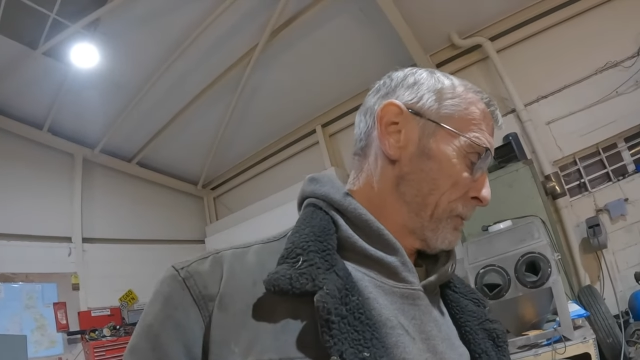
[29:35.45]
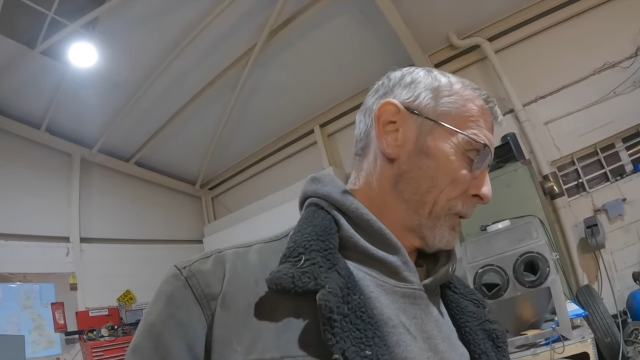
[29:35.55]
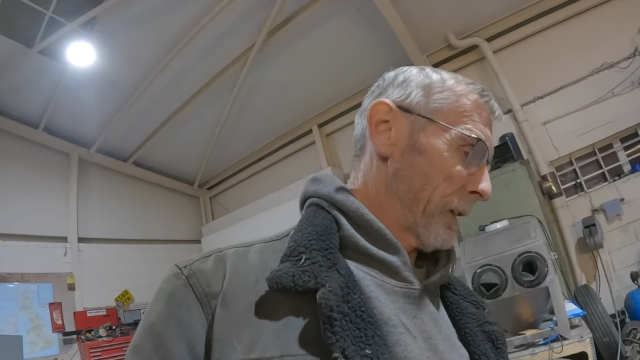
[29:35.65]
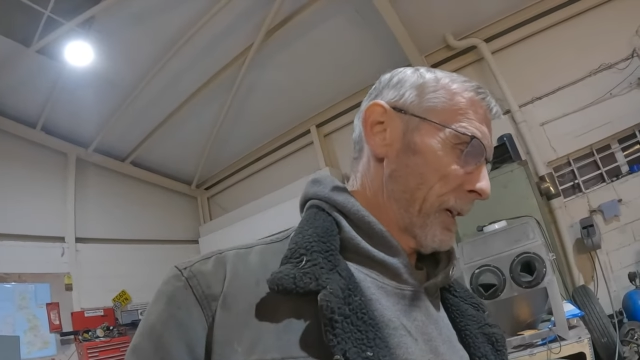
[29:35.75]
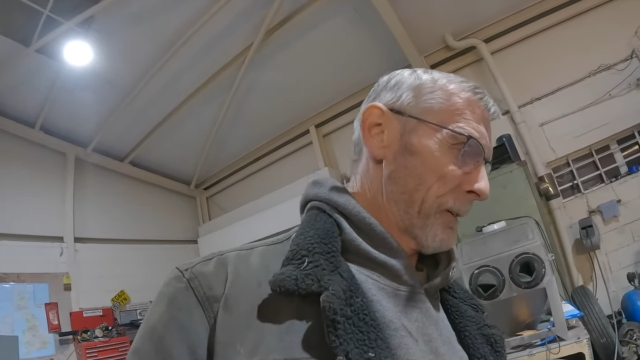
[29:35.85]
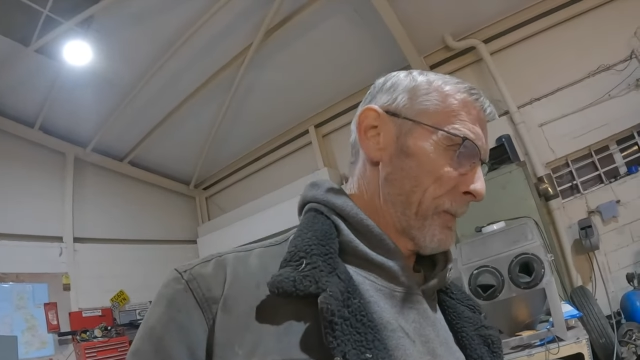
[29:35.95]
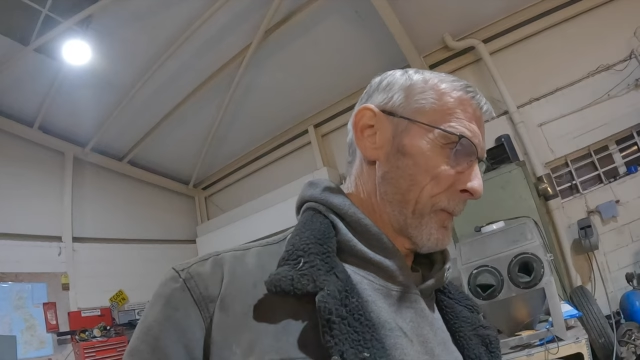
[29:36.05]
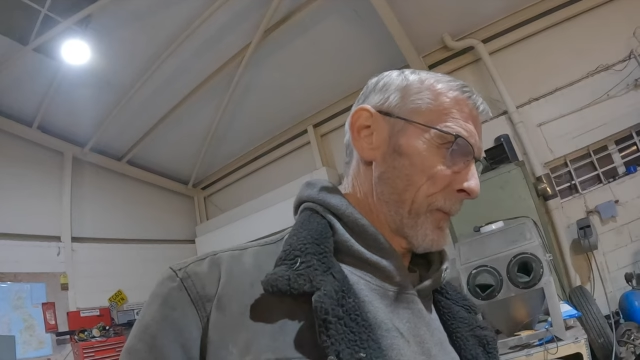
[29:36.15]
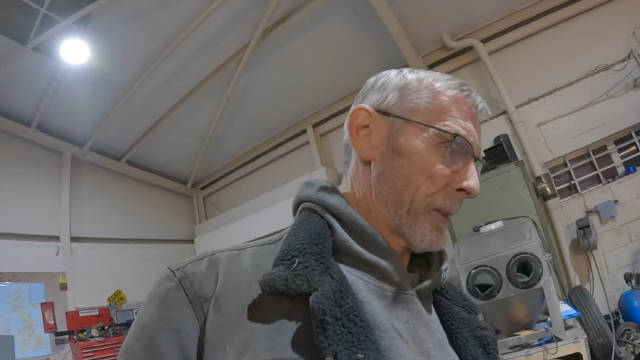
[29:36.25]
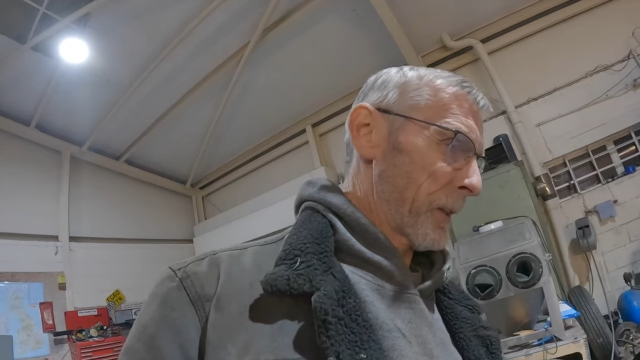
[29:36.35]
But
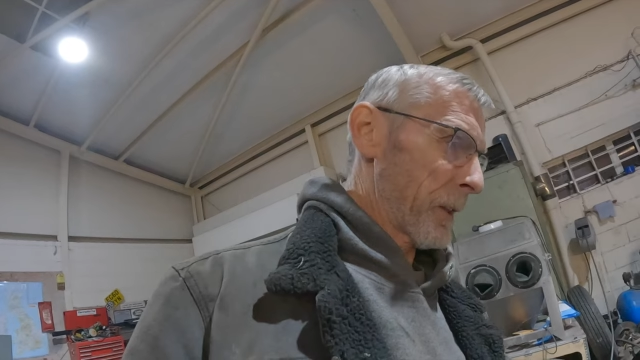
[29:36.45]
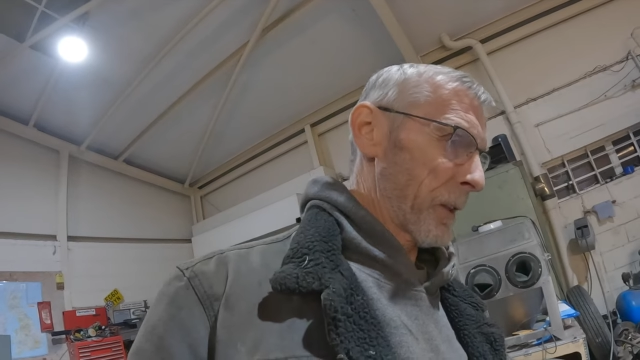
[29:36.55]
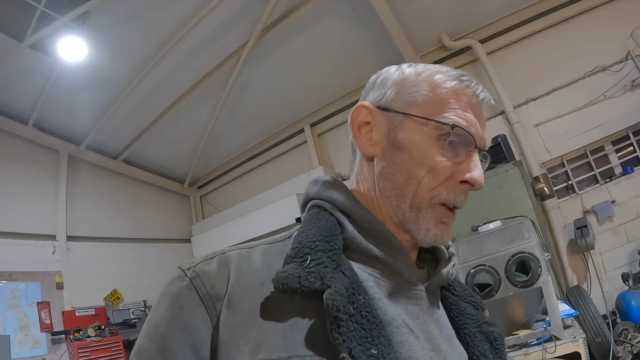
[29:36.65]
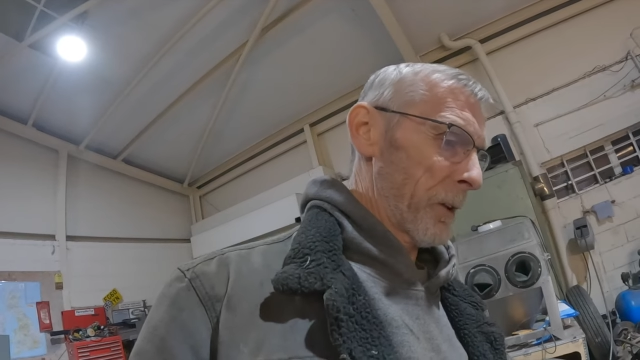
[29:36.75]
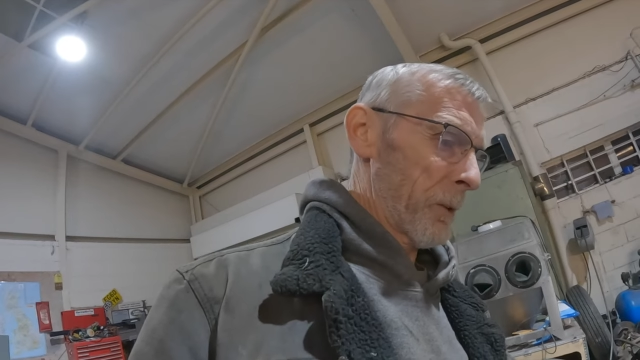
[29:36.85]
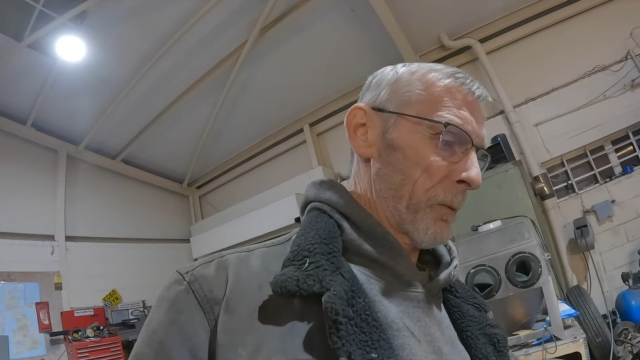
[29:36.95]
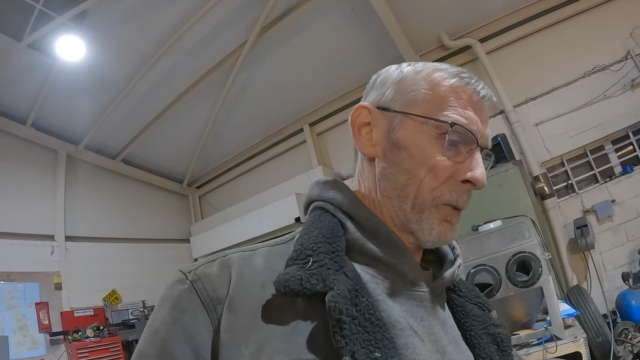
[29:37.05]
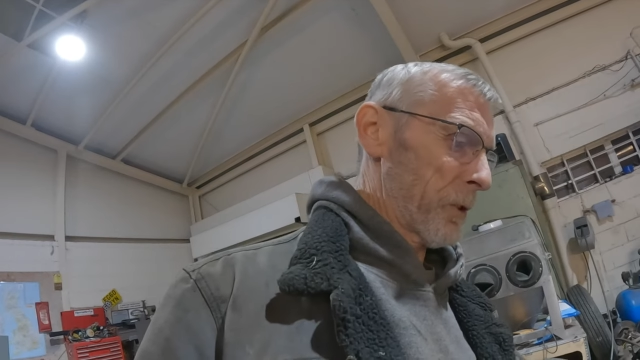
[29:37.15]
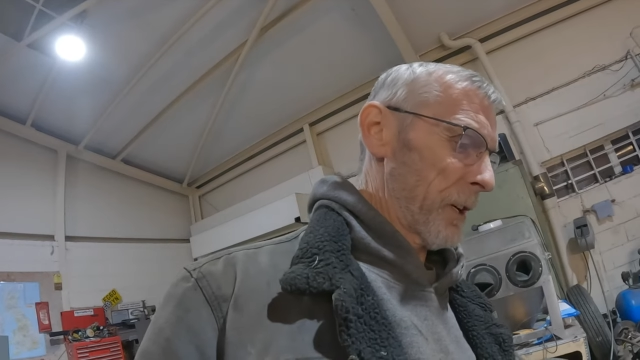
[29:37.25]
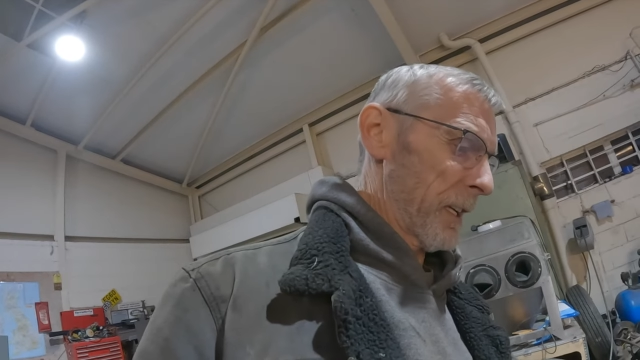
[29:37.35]
um,
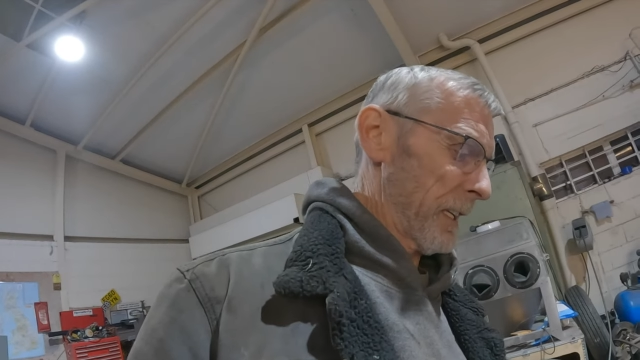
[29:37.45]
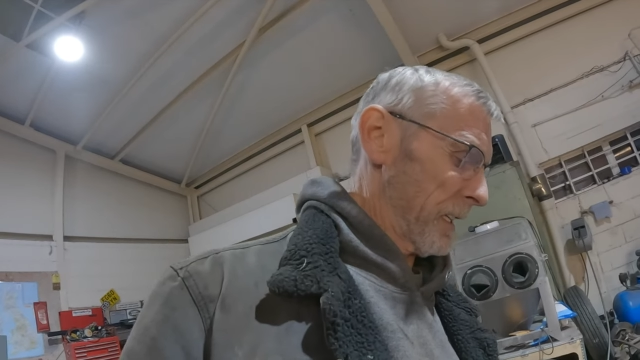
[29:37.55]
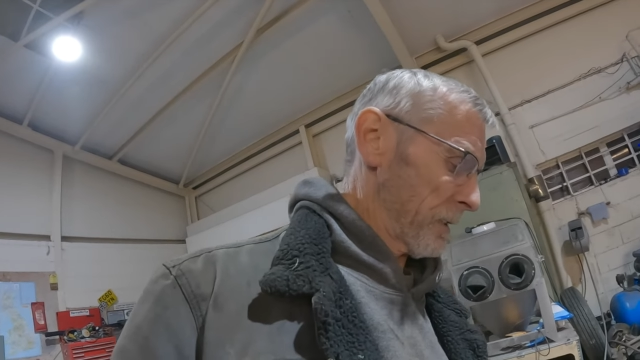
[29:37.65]
try and get